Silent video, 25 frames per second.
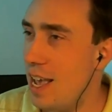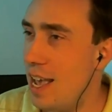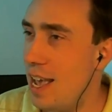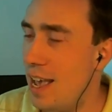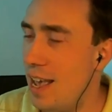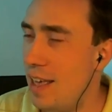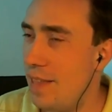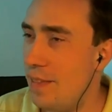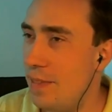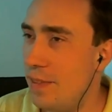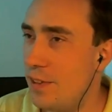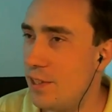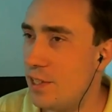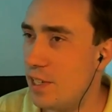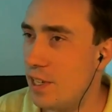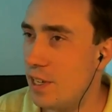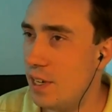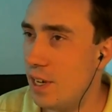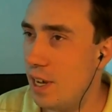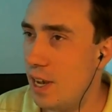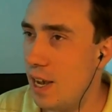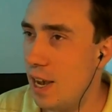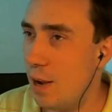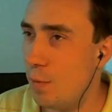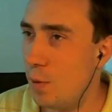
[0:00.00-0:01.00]
And
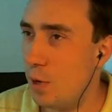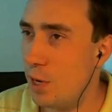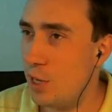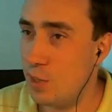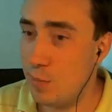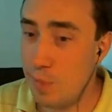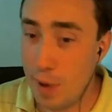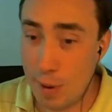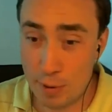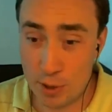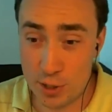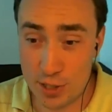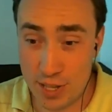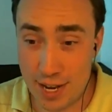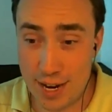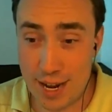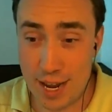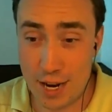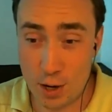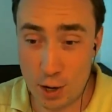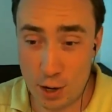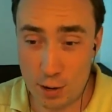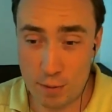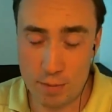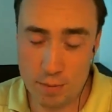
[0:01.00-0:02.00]
I wanted to publish that
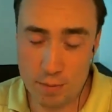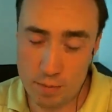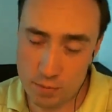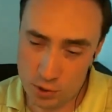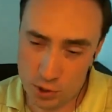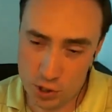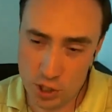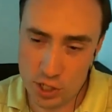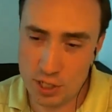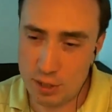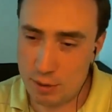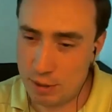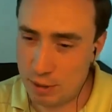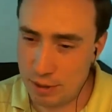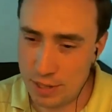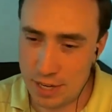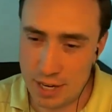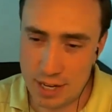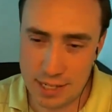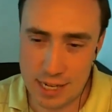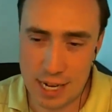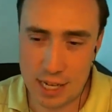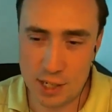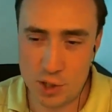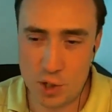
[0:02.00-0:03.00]
add-on just within
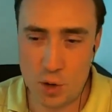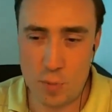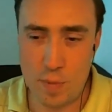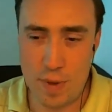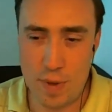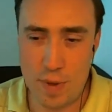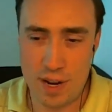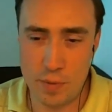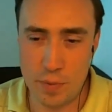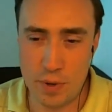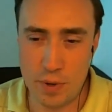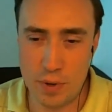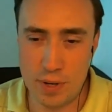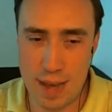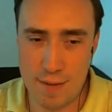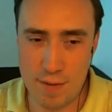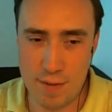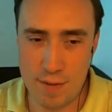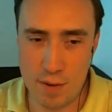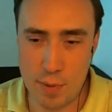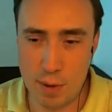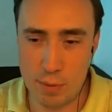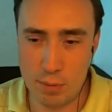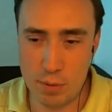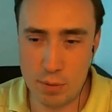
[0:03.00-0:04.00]
a test domain, but
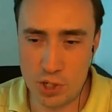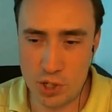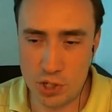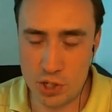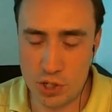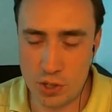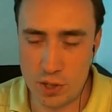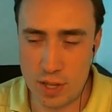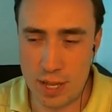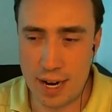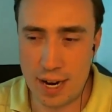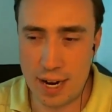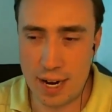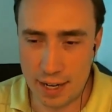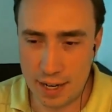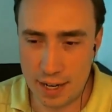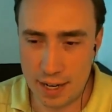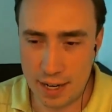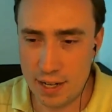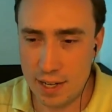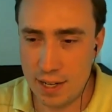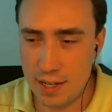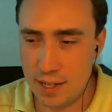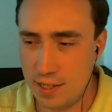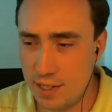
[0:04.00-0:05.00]
have it published so that I
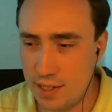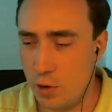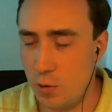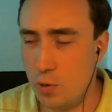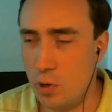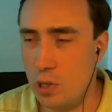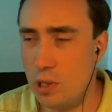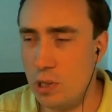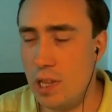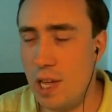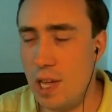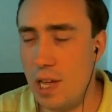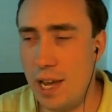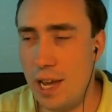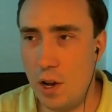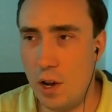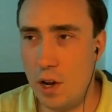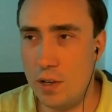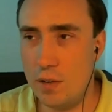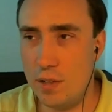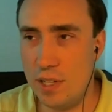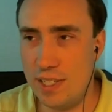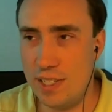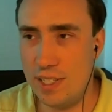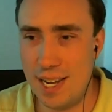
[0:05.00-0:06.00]
didn't rely
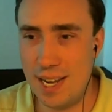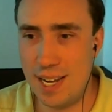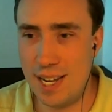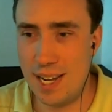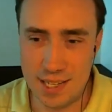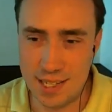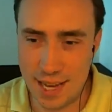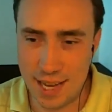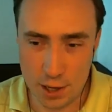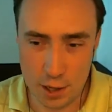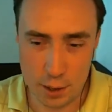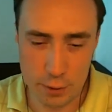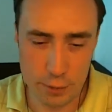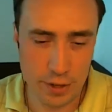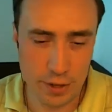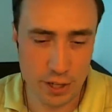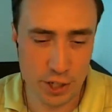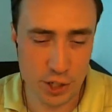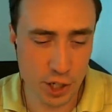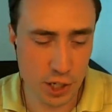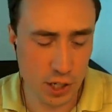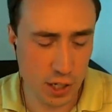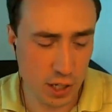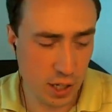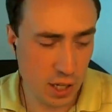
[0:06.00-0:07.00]
on the test as add-on
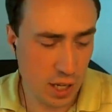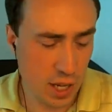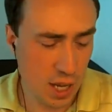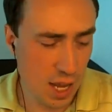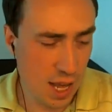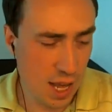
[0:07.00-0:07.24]
feature.